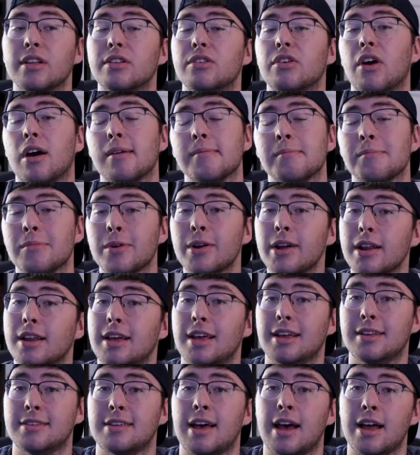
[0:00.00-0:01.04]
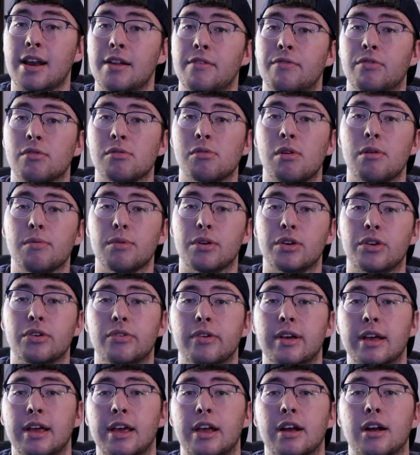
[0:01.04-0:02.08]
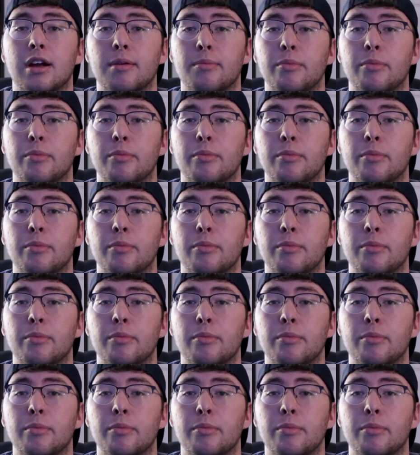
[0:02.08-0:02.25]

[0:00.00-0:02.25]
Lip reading: So I'm really excited for what we're doing here.